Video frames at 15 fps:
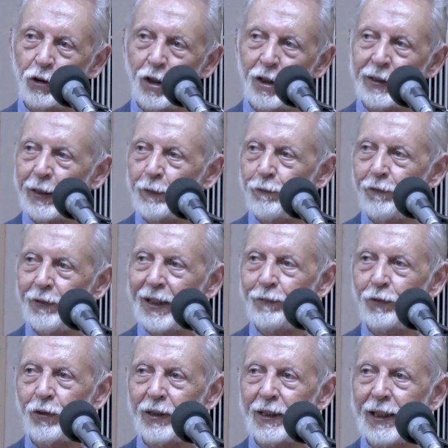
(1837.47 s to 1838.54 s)
thought if we
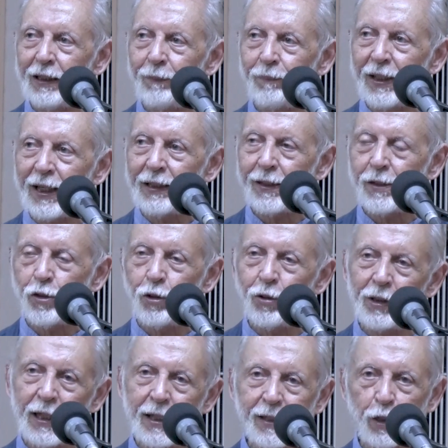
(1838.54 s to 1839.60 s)
have to really practice
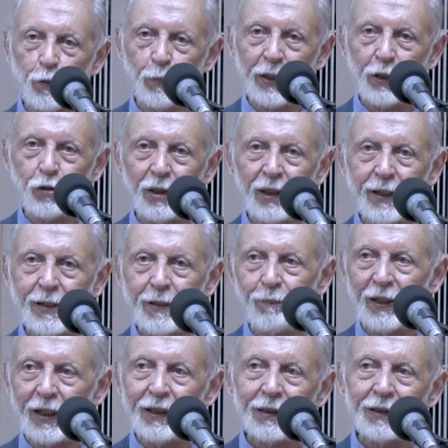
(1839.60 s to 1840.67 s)
yoga as a spiritual
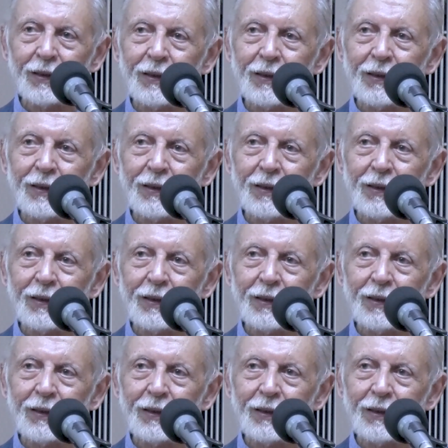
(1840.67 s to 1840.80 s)
discipline,